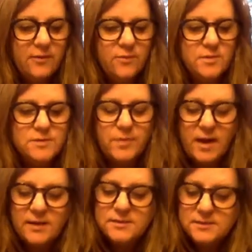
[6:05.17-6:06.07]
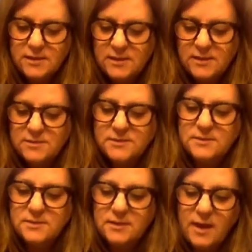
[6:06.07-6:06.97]
The response
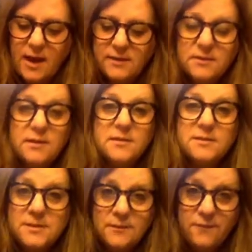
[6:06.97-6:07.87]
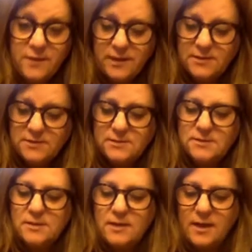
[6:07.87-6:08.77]
is, "God did this,
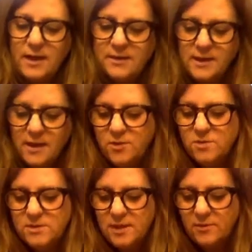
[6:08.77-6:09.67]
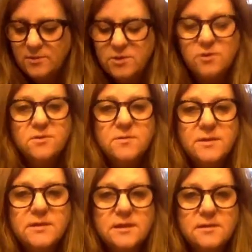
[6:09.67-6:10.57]
and yet you did not return to
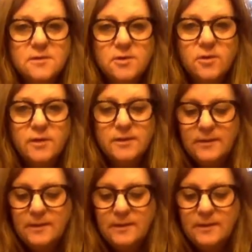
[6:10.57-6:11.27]
me, says the Lord."